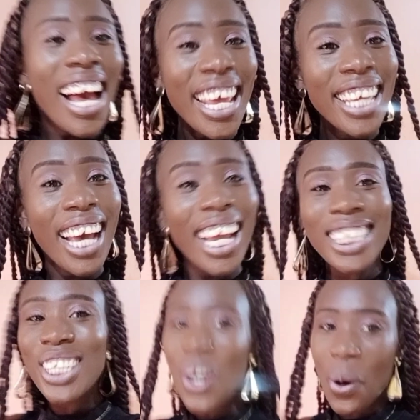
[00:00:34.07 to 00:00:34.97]

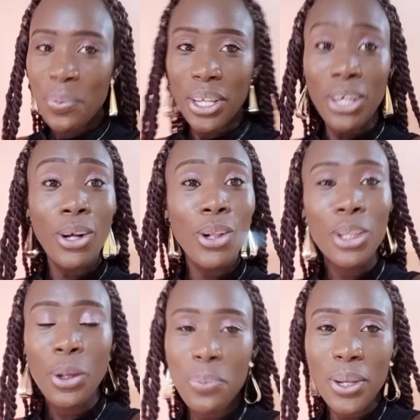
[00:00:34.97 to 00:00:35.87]
guys, hoping you're
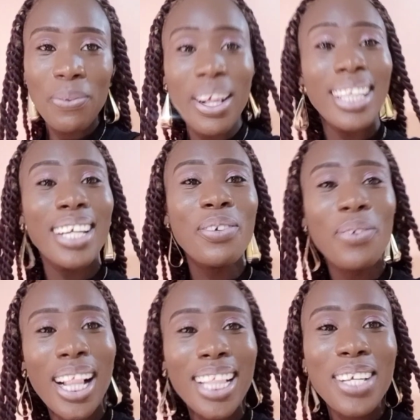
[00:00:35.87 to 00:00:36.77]
all keeping well and
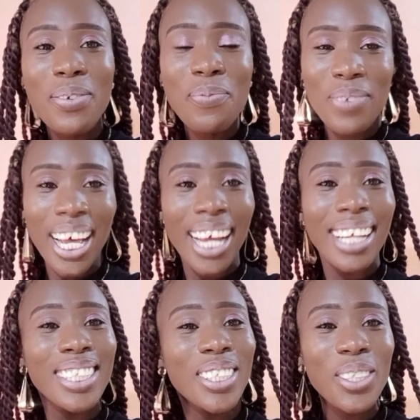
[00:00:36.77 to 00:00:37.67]
welcome
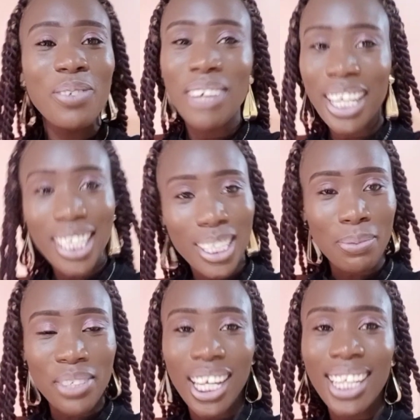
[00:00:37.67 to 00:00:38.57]
back to my
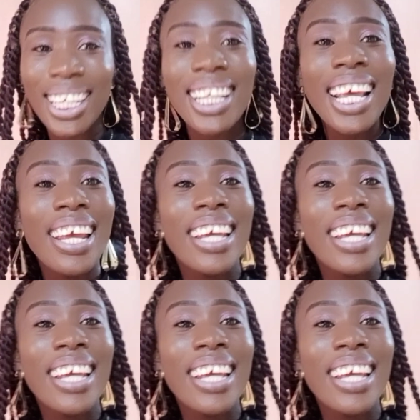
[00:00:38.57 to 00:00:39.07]
YouTube channel.